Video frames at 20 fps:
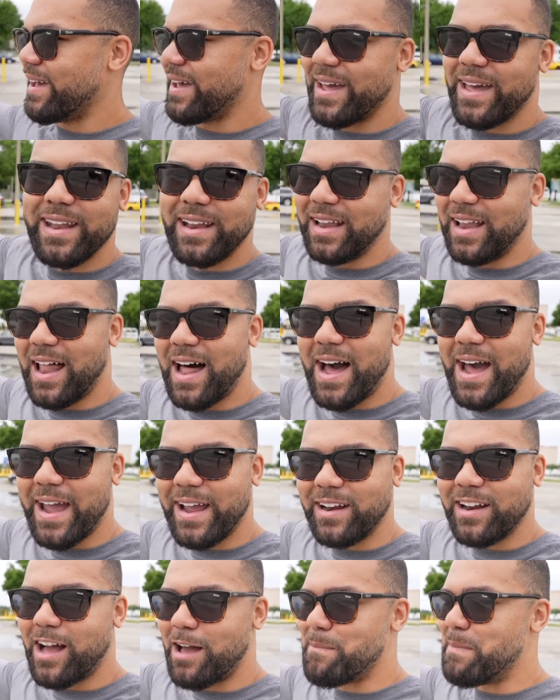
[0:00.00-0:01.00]
in
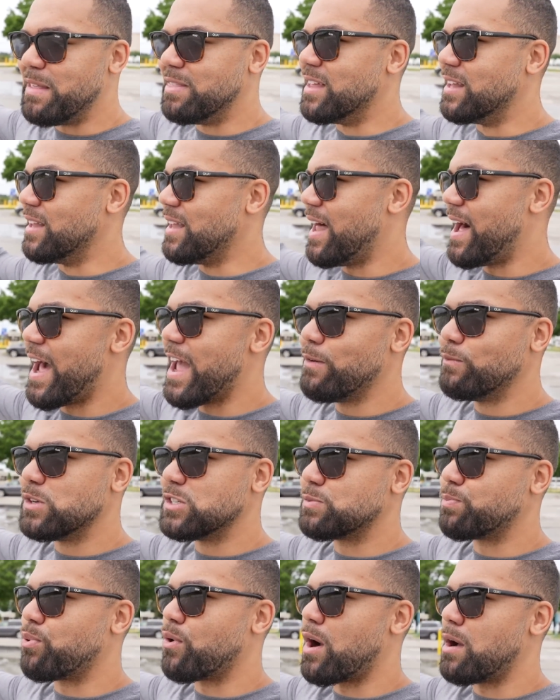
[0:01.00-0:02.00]
line. I mean, the line
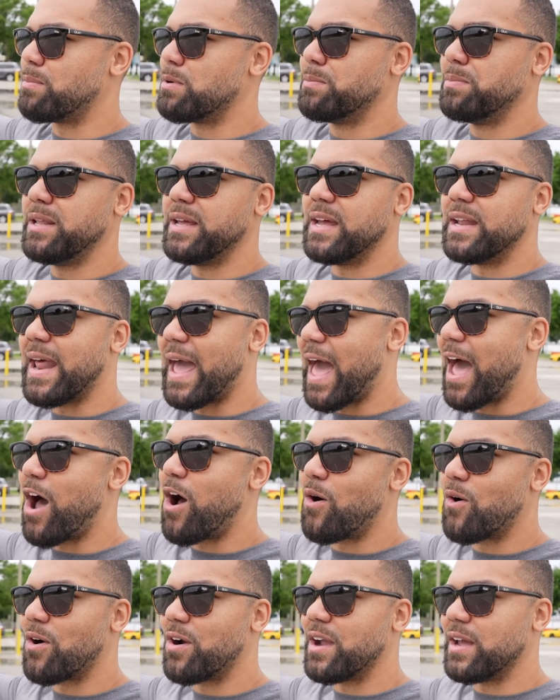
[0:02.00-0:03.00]
was probably an
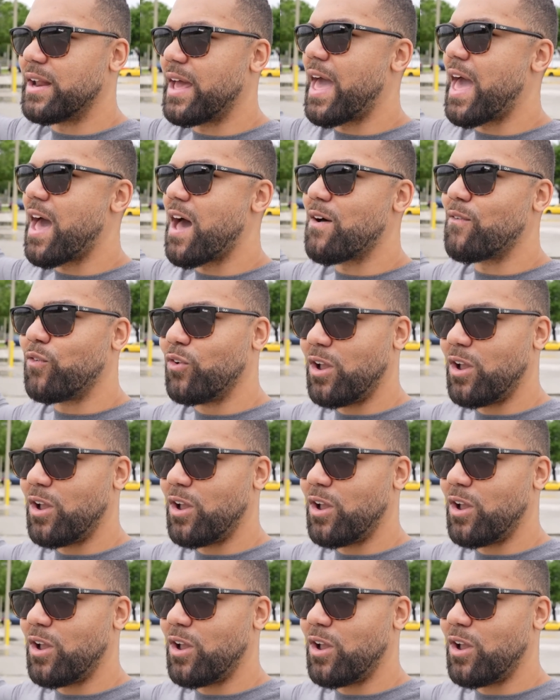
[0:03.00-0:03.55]
hour and a half